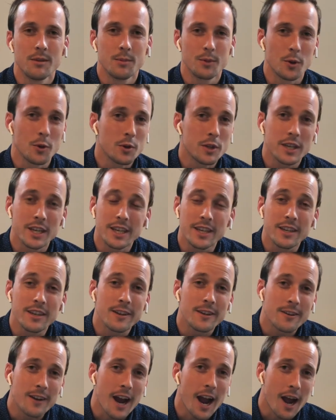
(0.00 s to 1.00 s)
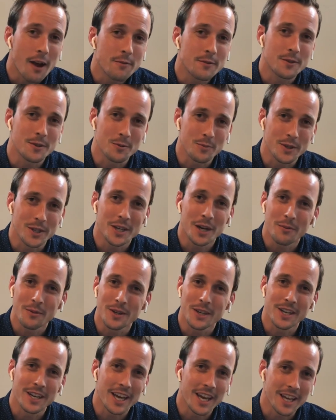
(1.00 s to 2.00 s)
But only a year after
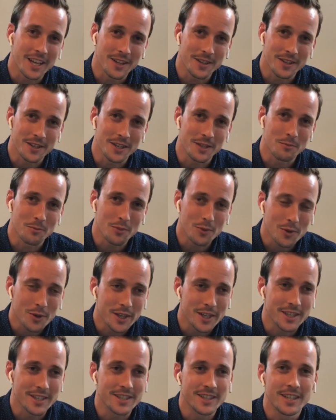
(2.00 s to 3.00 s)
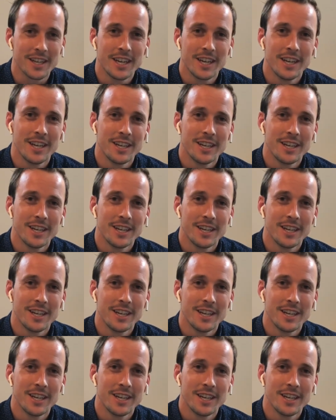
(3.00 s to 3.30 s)
becoming an Anglican priest,